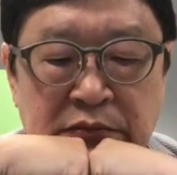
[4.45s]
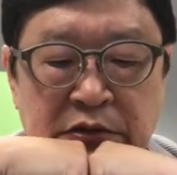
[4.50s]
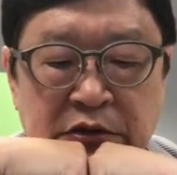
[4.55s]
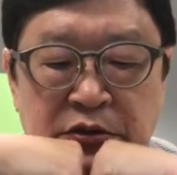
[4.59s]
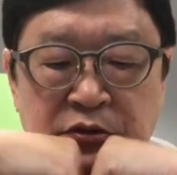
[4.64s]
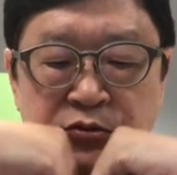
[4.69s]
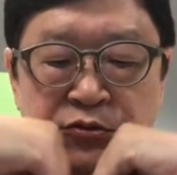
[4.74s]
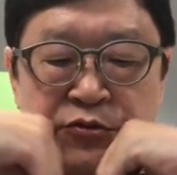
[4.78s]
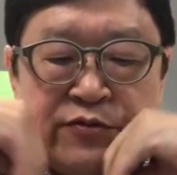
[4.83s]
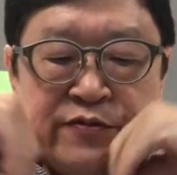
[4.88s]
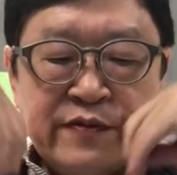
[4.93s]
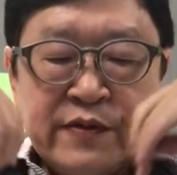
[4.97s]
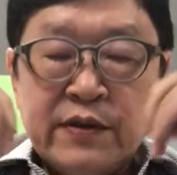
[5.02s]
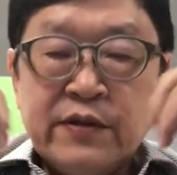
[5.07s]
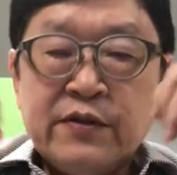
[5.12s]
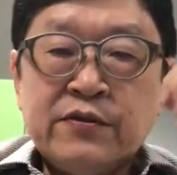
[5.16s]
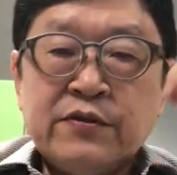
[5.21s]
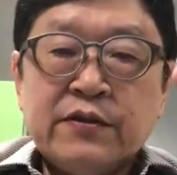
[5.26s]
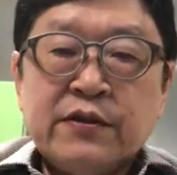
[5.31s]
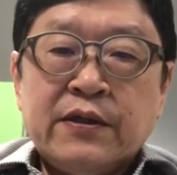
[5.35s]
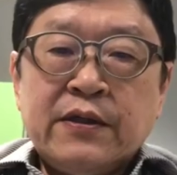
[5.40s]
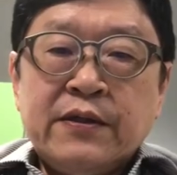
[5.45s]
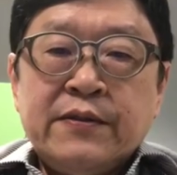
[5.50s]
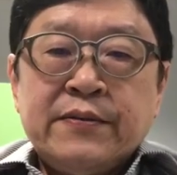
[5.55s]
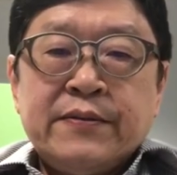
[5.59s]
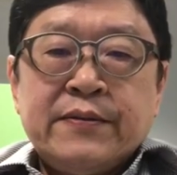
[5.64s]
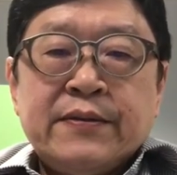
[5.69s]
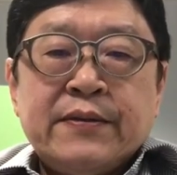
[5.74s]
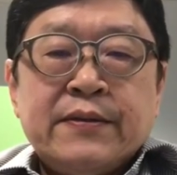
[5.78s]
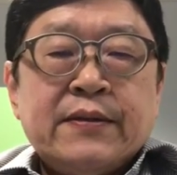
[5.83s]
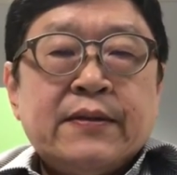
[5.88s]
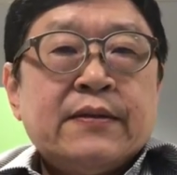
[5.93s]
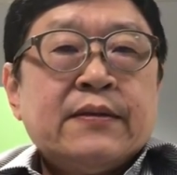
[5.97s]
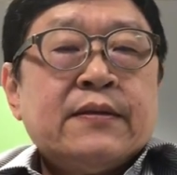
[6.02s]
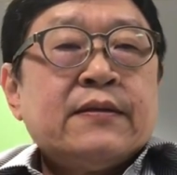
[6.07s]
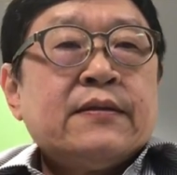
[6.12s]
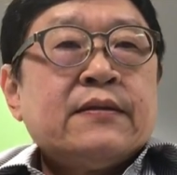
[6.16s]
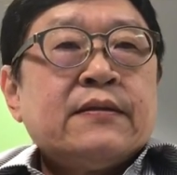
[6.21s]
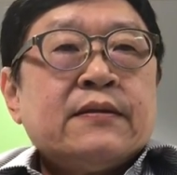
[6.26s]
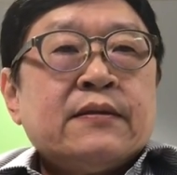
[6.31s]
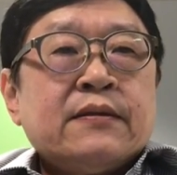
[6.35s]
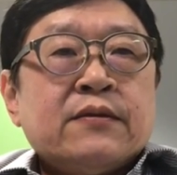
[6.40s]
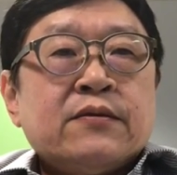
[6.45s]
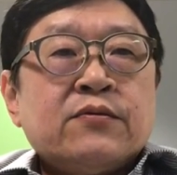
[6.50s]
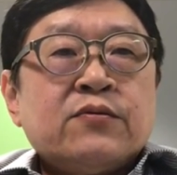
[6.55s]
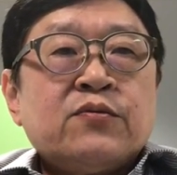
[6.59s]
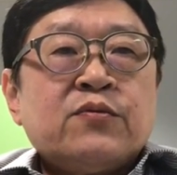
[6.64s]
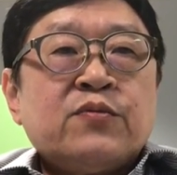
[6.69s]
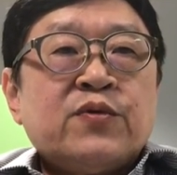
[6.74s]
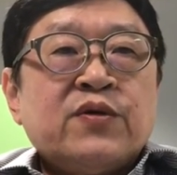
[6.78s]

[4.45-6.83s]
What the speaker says: How are you feeling today? I hope